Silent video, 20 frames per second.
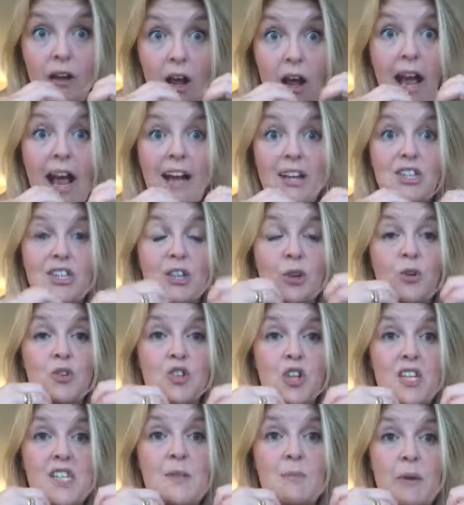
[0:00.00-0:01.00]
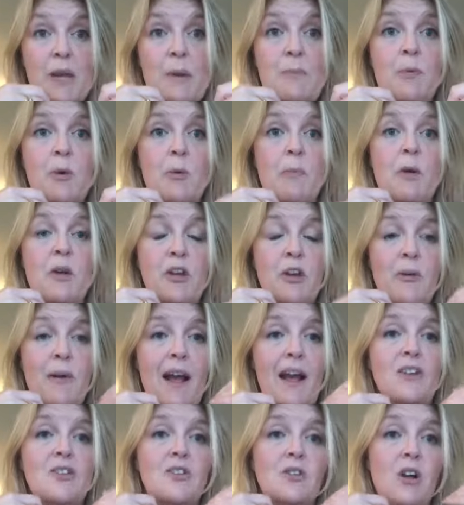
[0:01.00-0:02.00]
actually not just people, but your
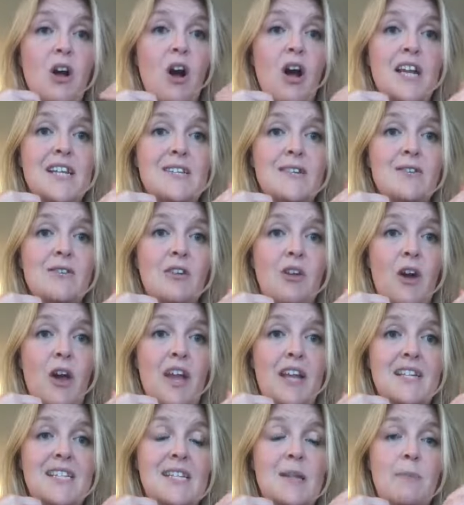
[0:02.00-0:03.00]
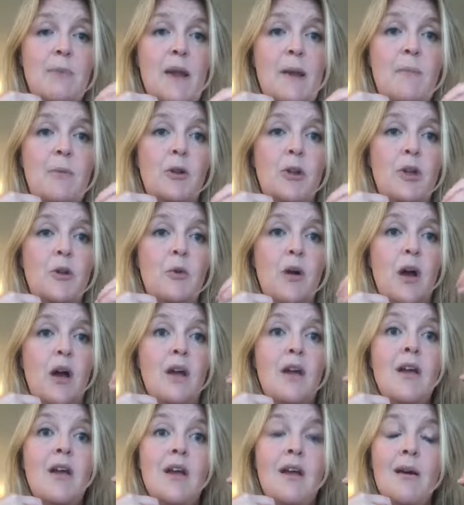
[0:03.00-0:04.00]
actual ideal clients, the people who
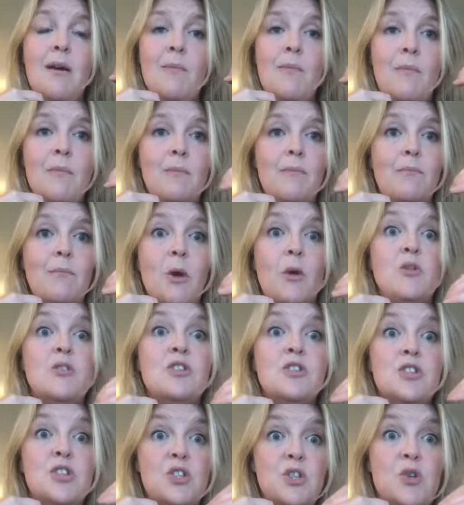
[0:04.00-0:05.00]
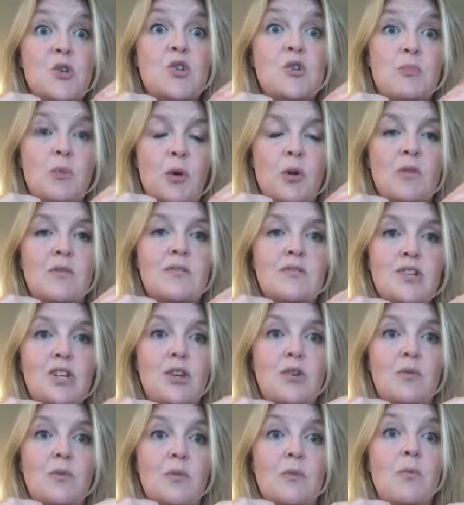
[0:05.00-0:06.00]
are most suitable
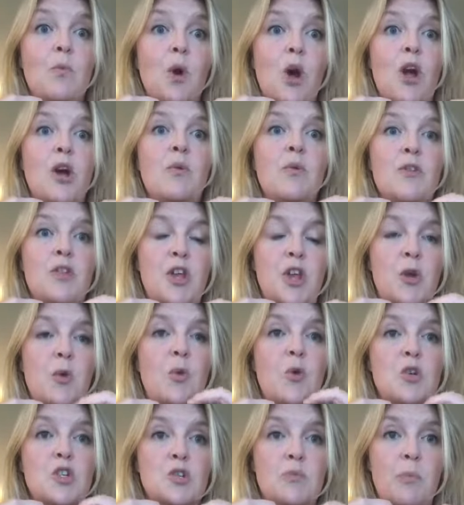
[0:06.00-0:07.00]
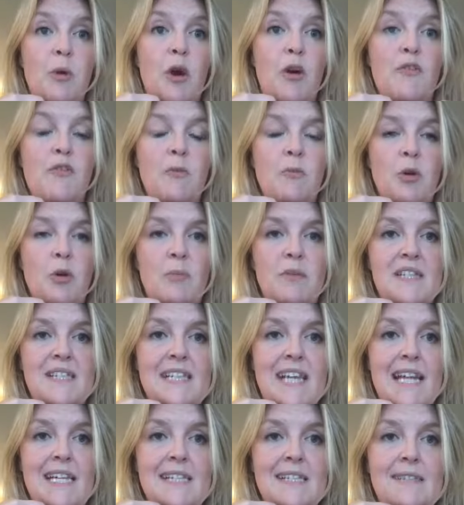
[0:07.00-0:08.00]
to work with you or to buy from your
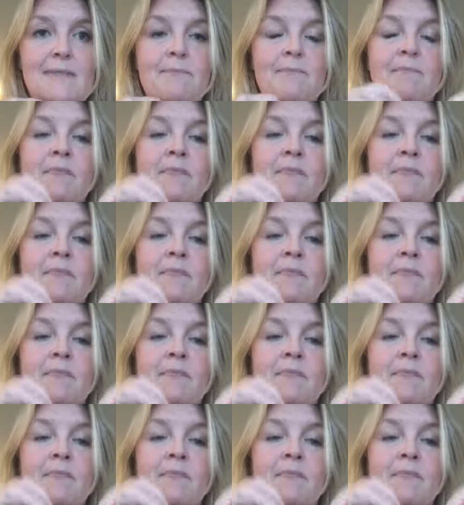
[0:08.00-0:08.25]
business.